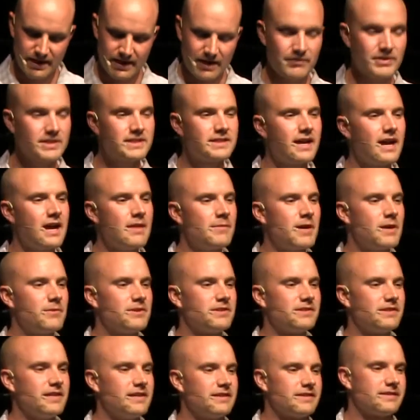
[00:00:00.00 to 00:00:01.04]
And every time I
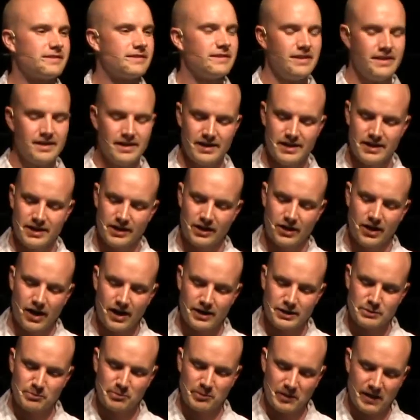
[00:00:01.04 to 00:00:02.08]
resist
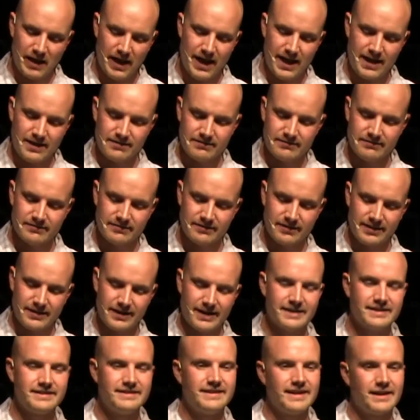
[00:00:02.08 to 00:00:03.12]
God's plan
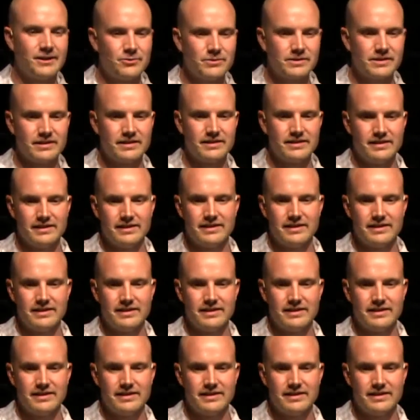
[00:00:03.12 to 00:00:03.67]
and I doubt,